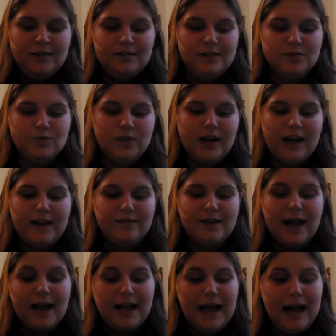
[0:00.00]
This one I have
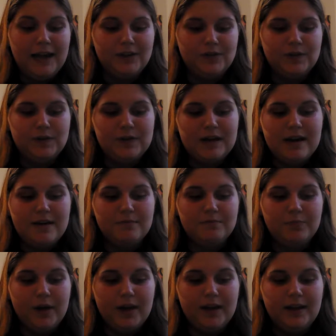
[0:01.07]
not gotten to
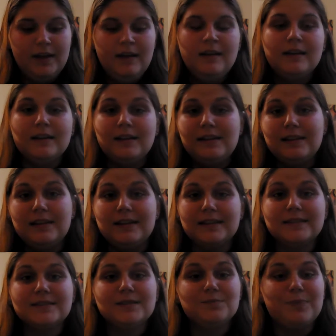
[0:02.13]
yet, but
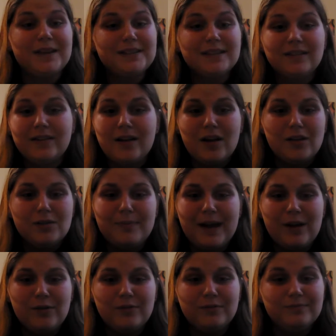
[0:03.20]
it's basically all
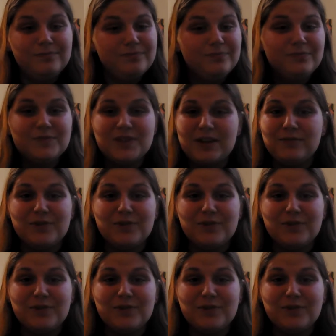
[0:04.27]
about St.